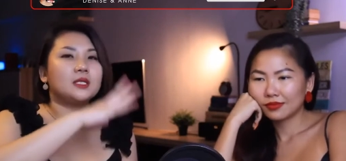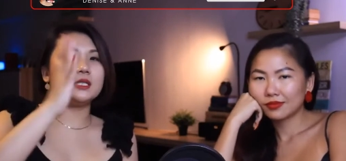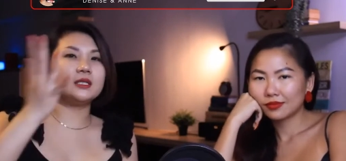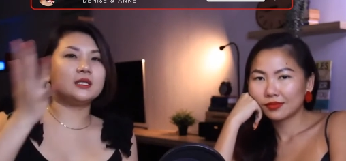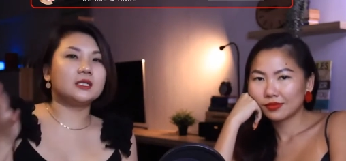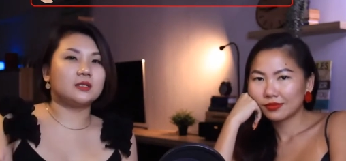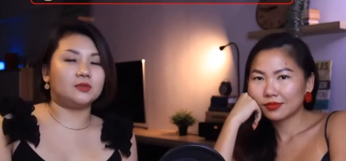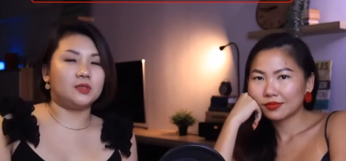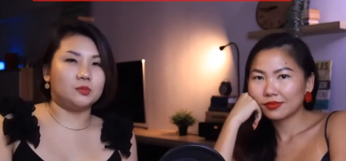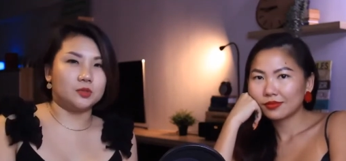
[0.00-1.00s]
Speaker 1: liters of
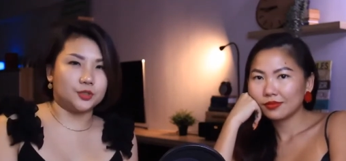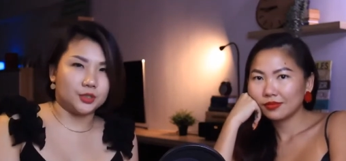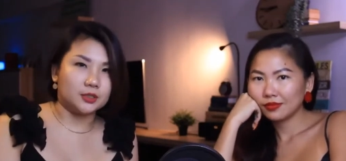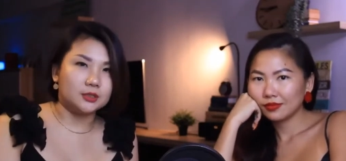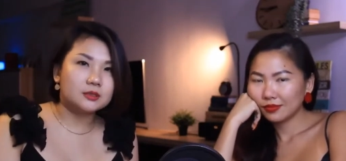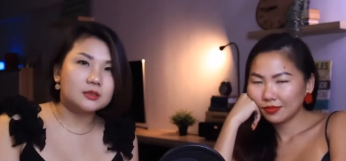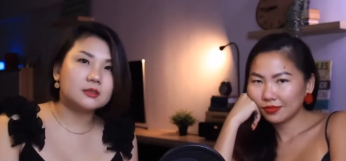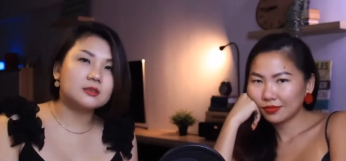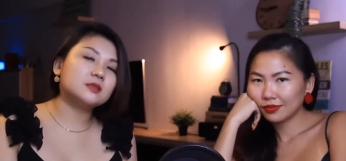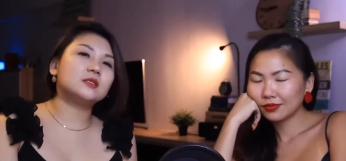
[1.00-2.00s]
emotions,
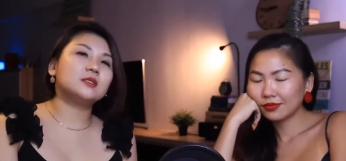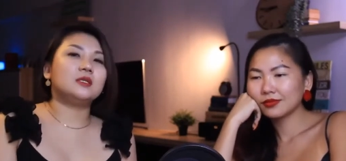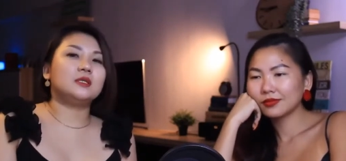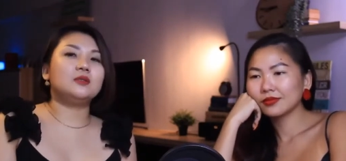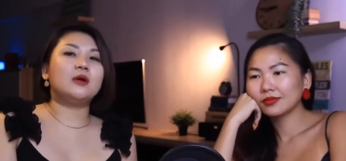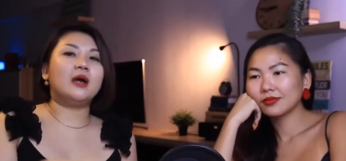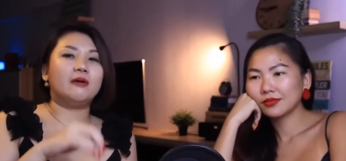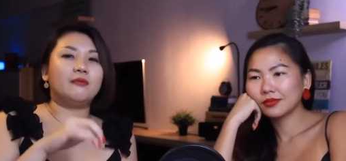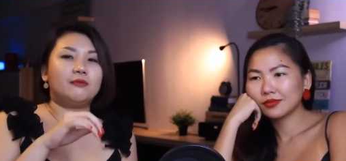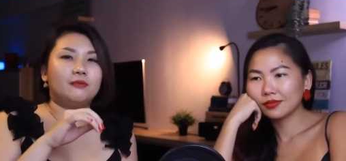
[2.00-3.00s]
mm. you
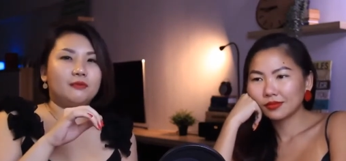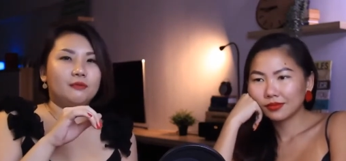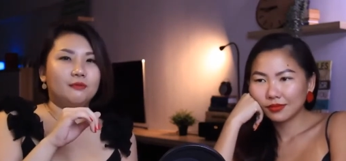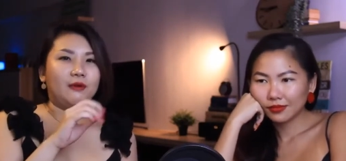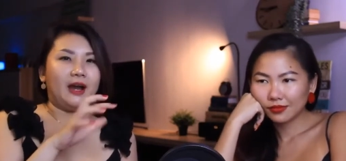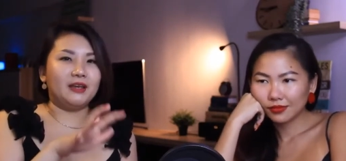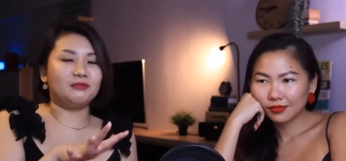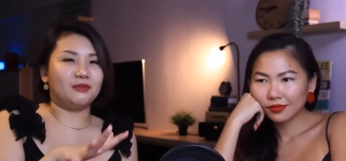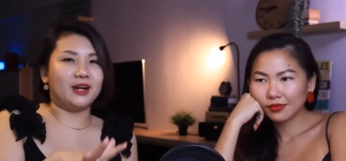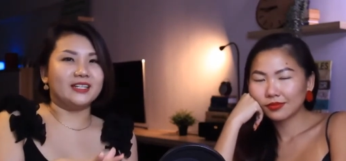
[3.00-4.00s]
have five
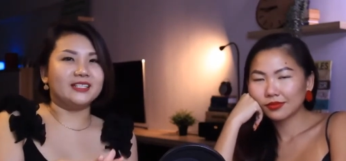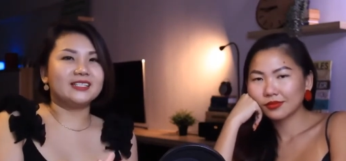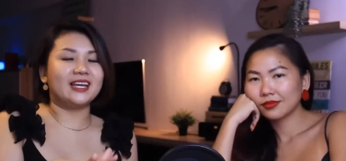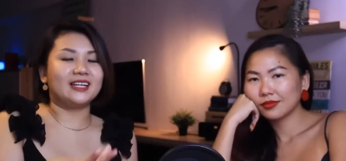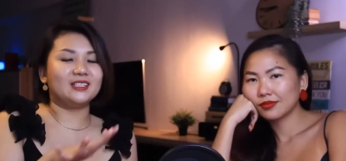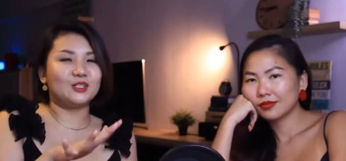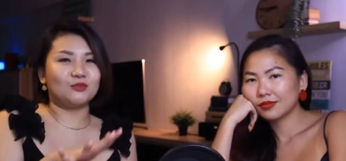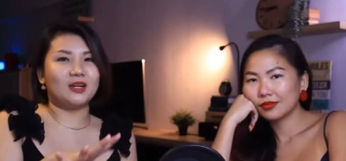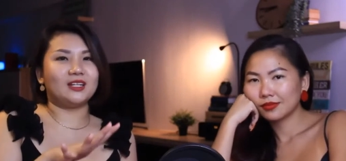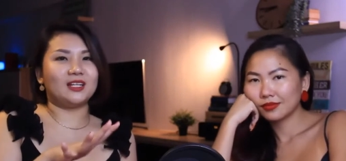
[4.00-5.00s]
friends and each
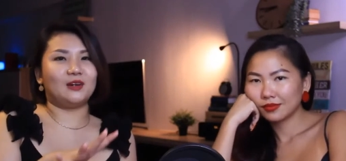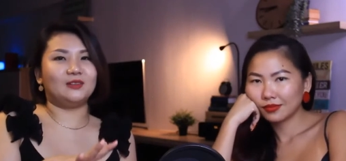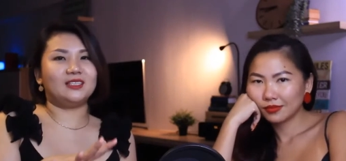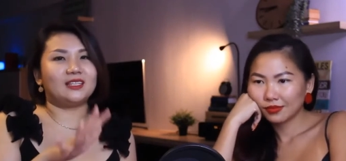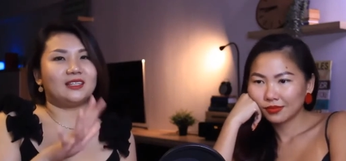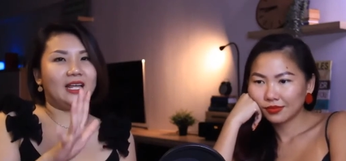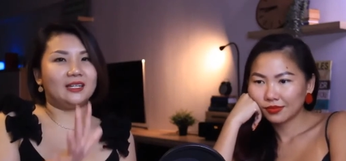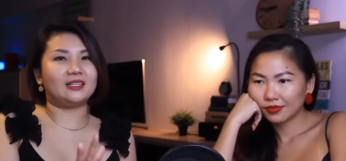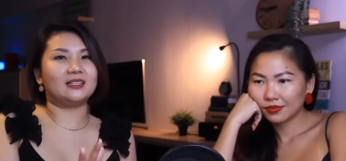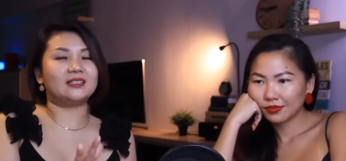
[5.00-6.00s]
friend can only take 10
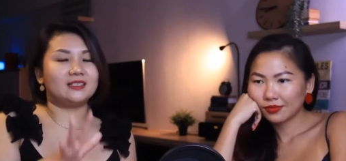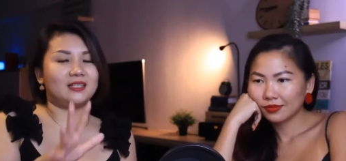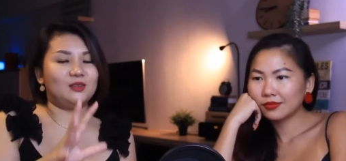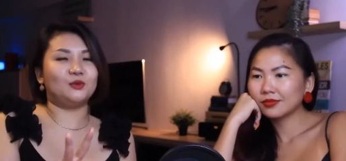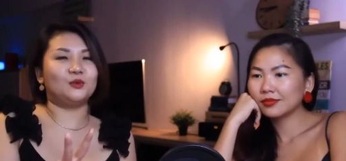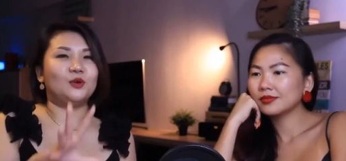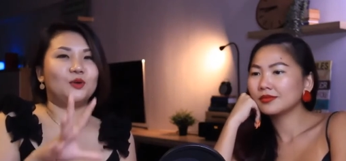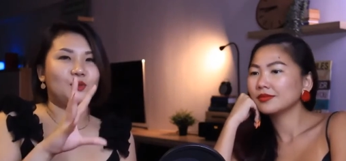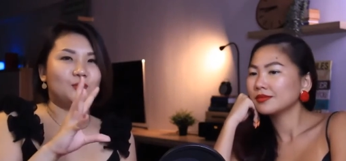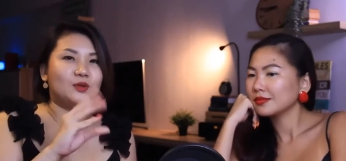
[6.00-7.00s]
liters, then mm. you hmm. know
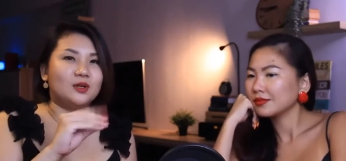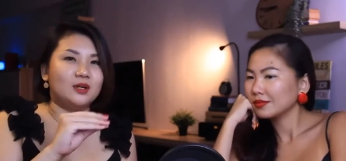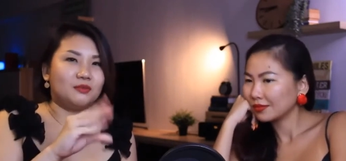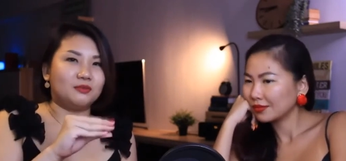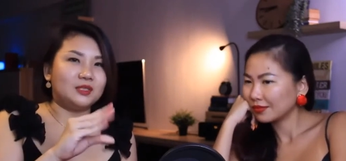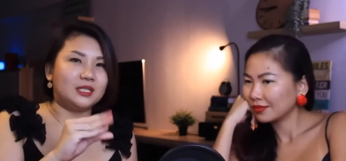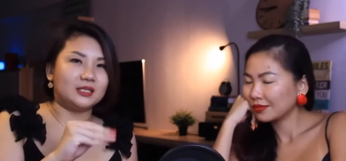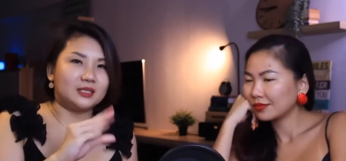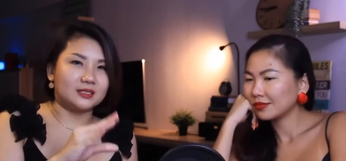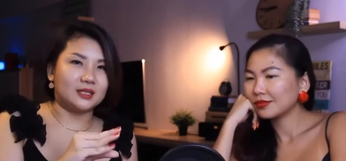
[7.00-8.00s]
you 50
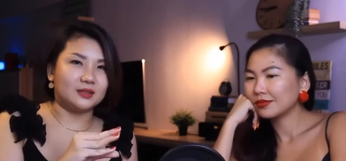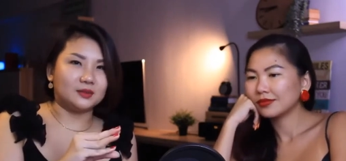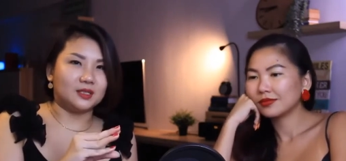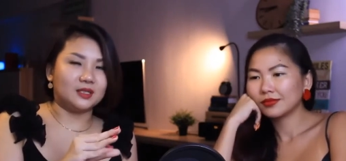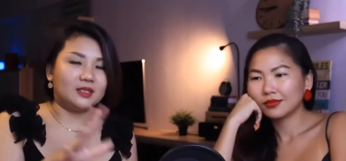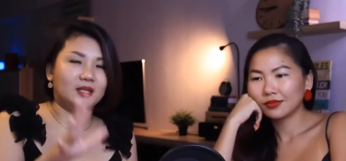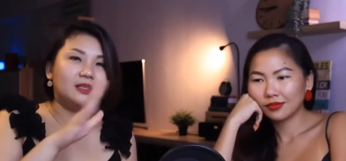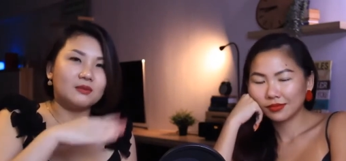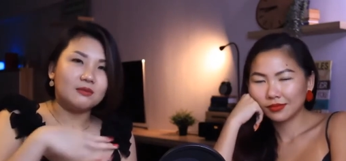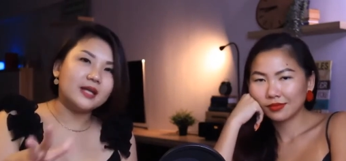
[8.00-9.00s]
liters there only. Then
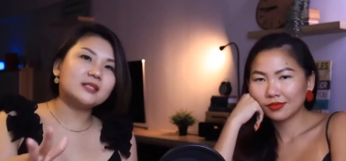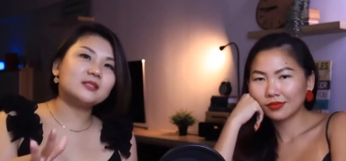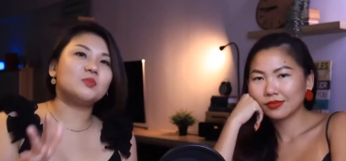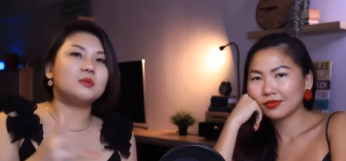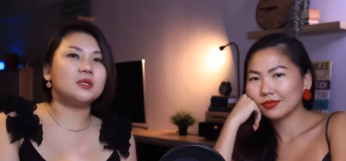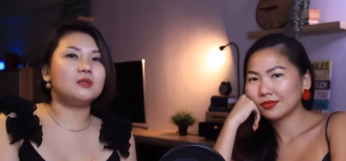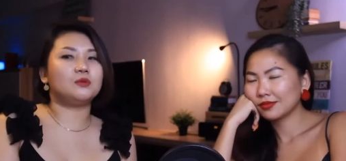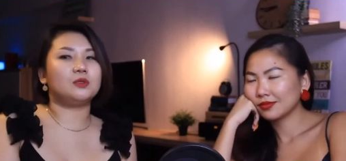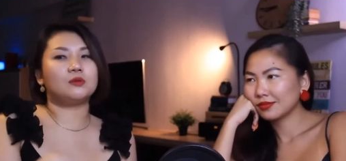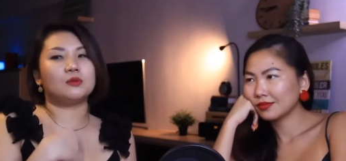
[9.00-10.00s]
the hmm. rest, maybe you
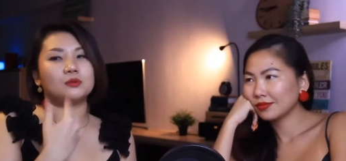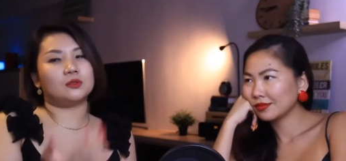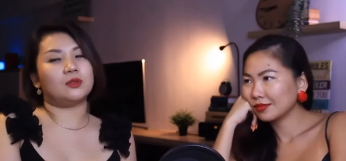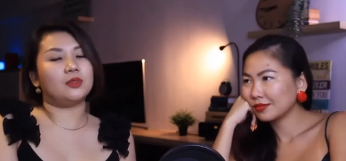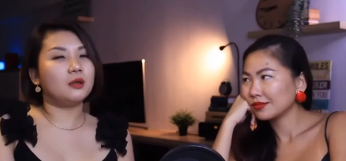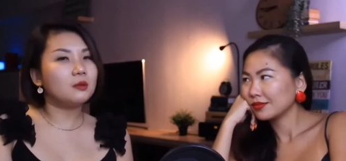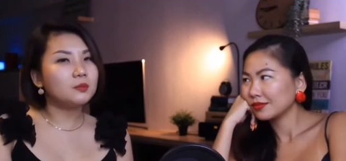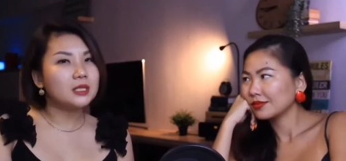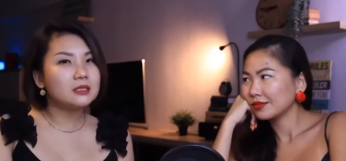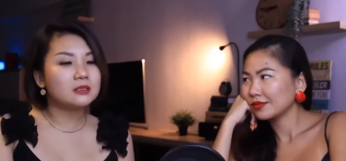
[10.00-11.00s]
need to go to a
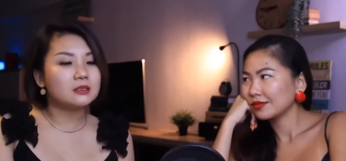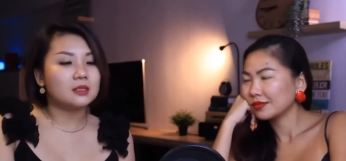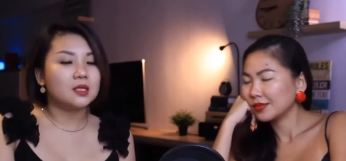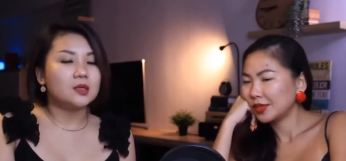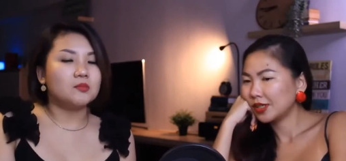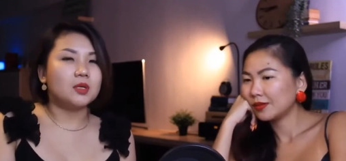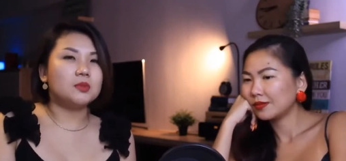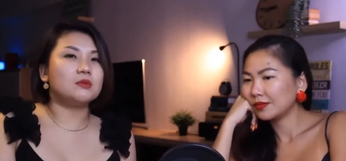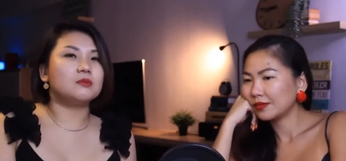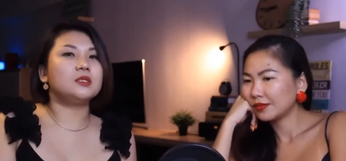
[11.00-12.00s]
therapist. Yeah. Maybe
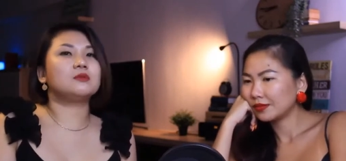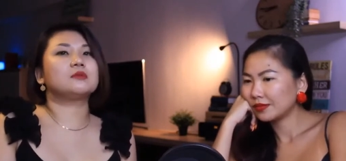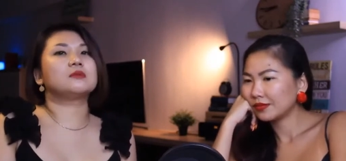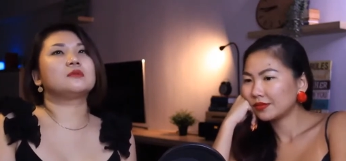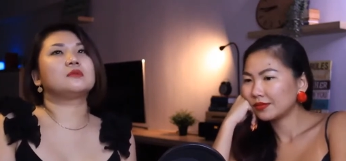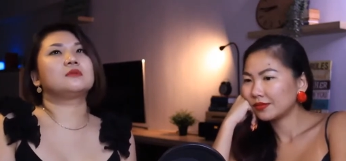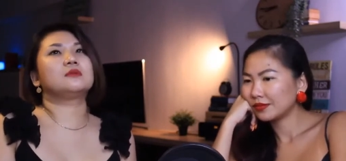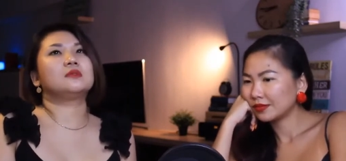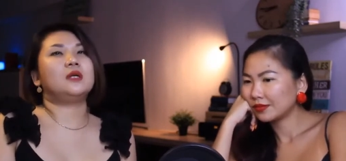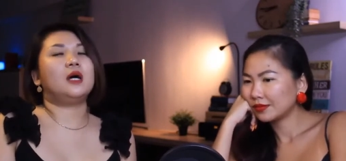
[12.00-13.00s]
you need to,
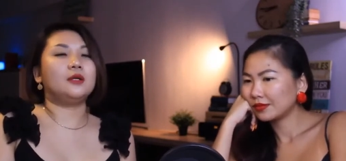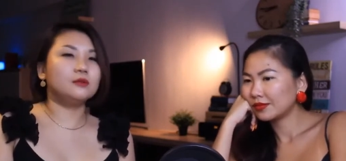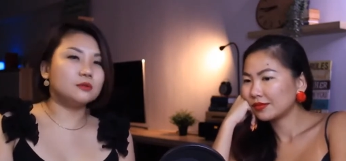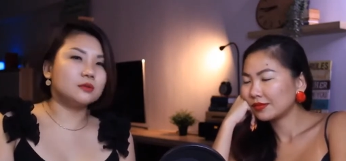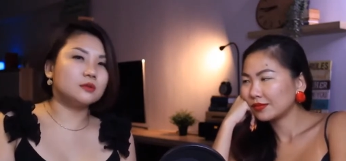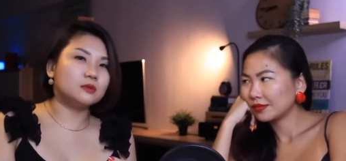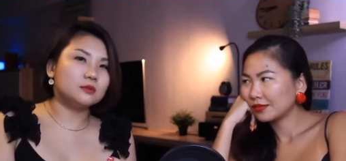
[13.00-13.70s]
I don't know.